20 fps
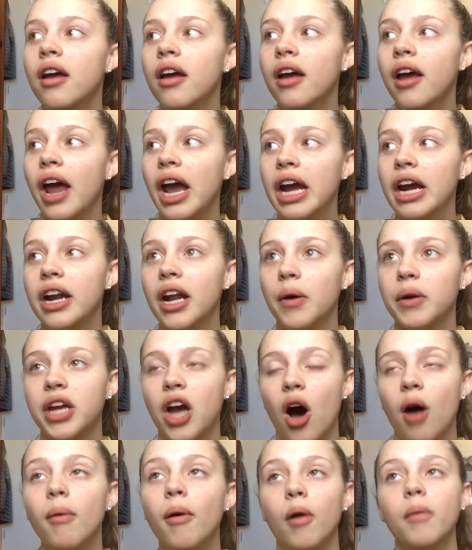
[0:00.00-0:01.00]
And I would
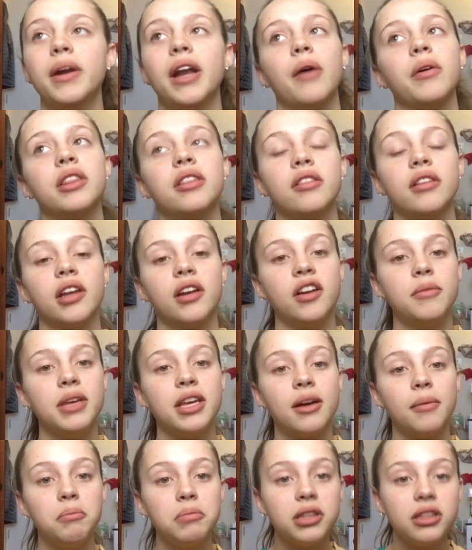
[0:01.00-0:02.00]
come home and I would literally be
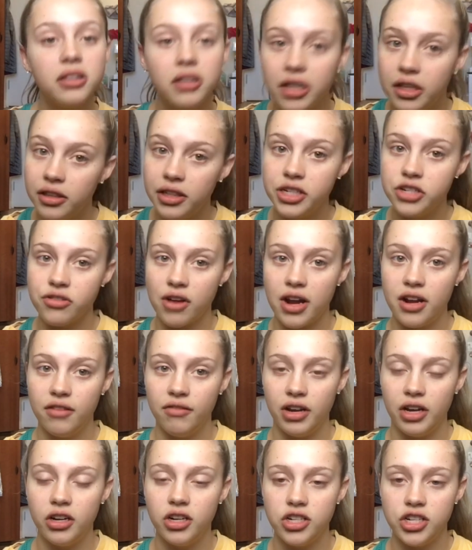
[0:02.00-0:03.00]
completely drained of
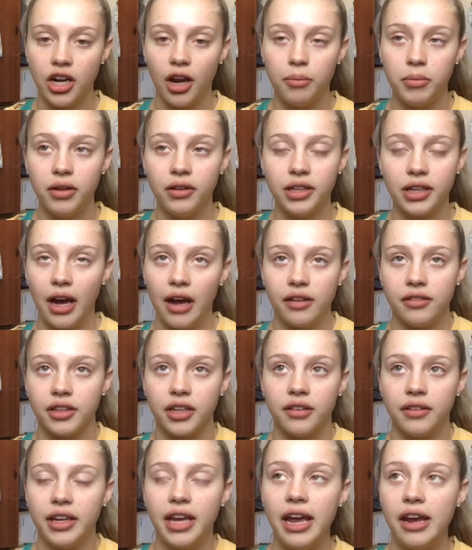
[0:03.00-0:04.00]
energy. I'd be like, I
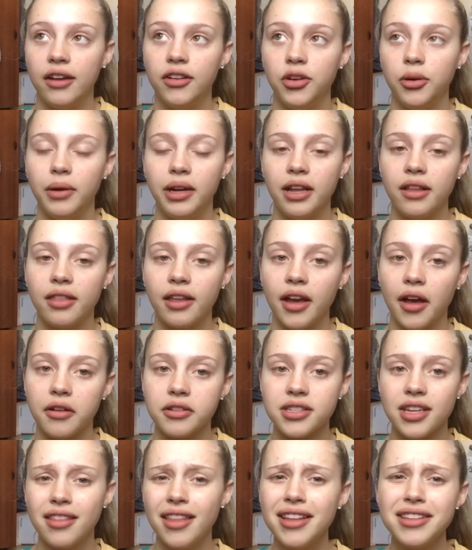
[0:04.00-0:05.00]
literally can't do anything
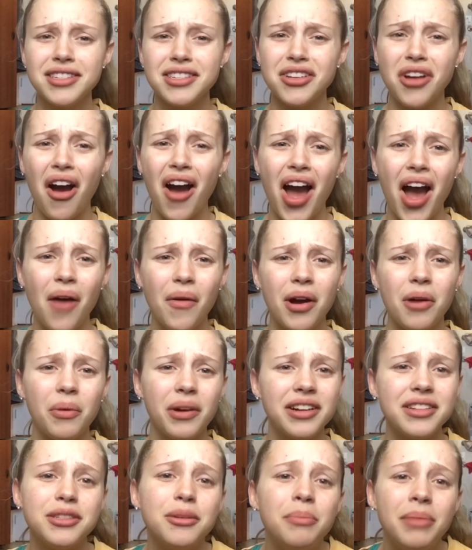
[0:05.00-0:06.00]
else. And that's not how I
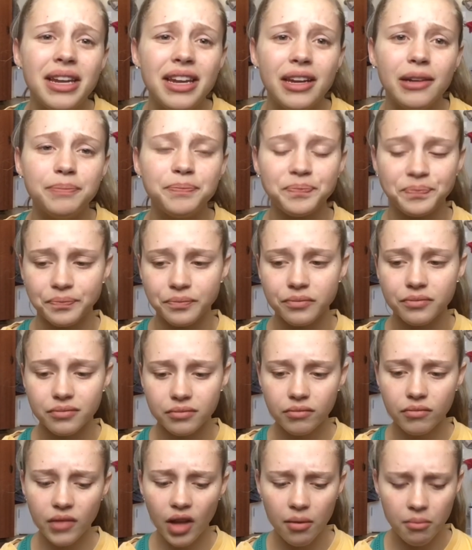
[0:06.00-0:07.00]
wanted to be.
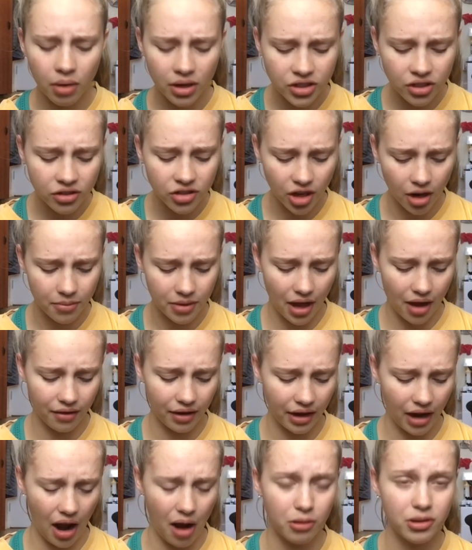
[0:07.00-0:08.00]
Plus on top of that,
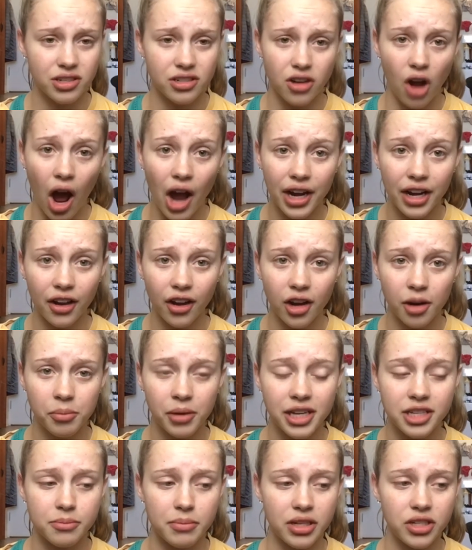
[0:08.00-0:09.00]
like I was not in a good
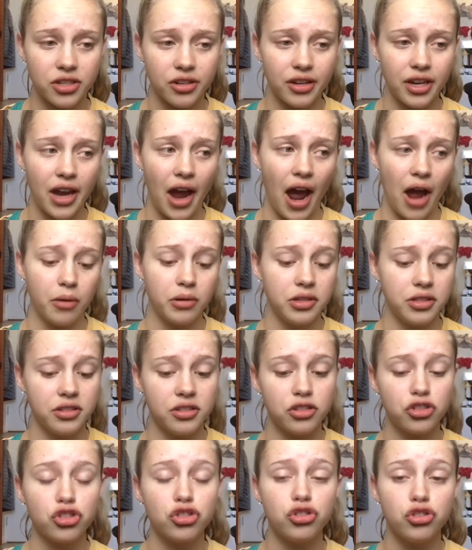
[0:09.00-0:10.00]
place mentally. I was
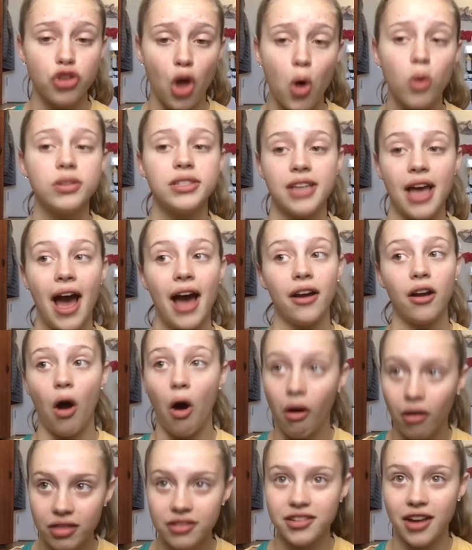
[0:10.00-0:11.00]
so sad
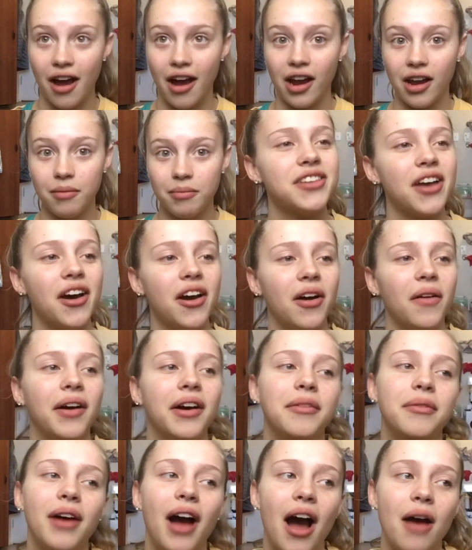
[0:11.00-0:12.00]
all the time. So
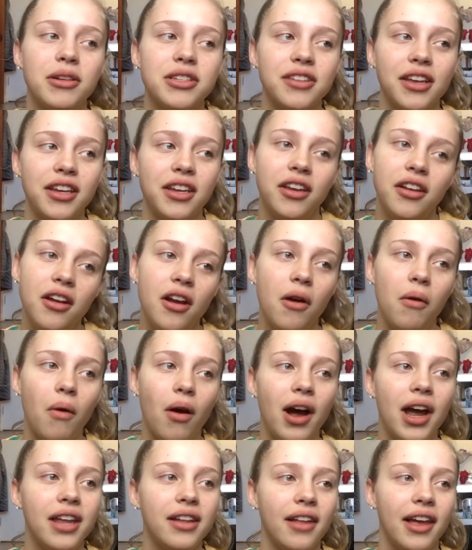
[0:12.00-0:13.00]
I was like, you know
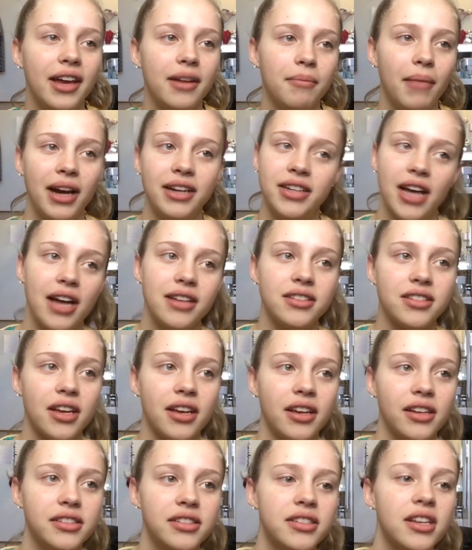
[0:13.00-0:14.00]
what, like my dad
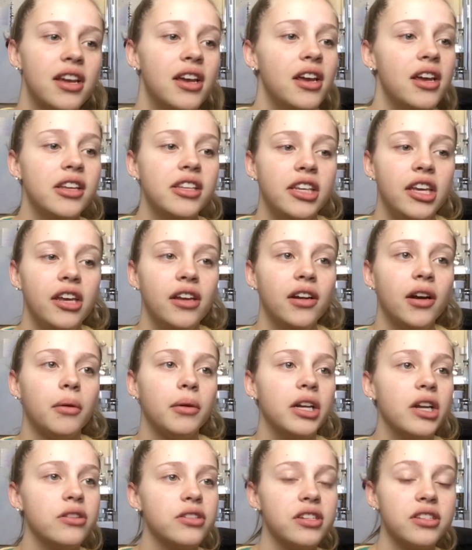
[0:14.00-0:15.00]
says keto
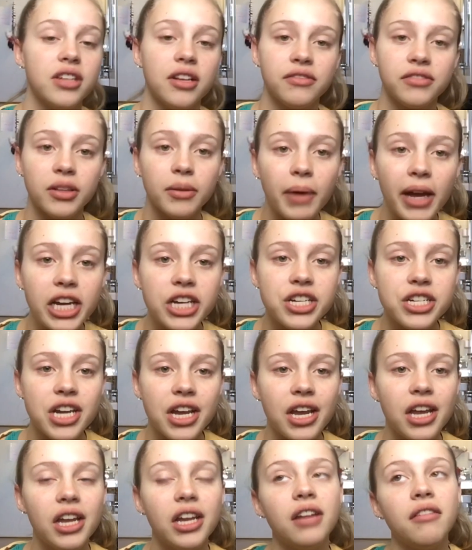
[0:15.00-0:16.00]
reduces
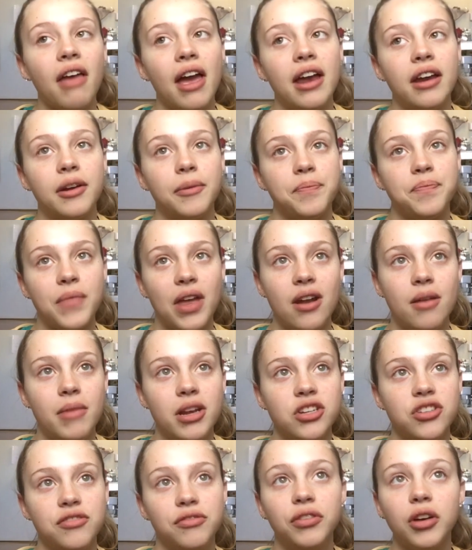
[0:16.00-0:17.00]
inflammation, like, and it
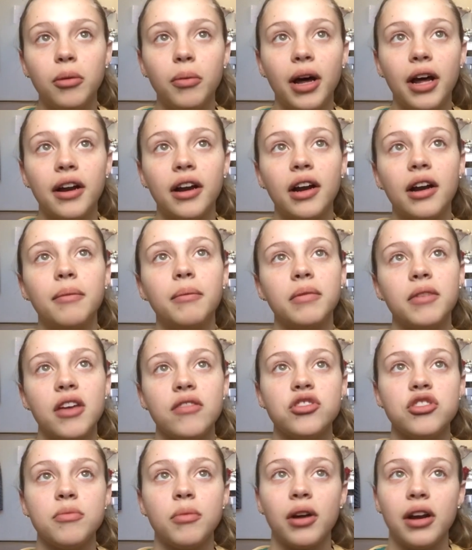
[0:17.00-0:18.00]
makes you feel better,
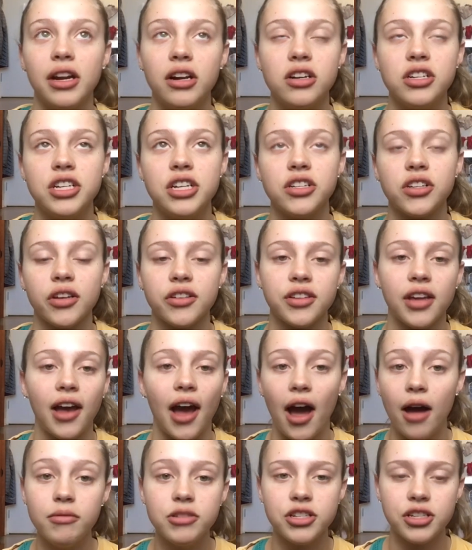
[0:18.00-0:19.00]
gives you more energy. So I was like,
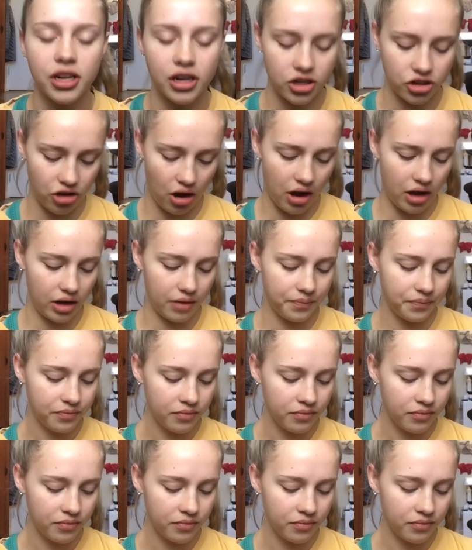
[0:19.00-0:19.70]
I'm just gonna try it.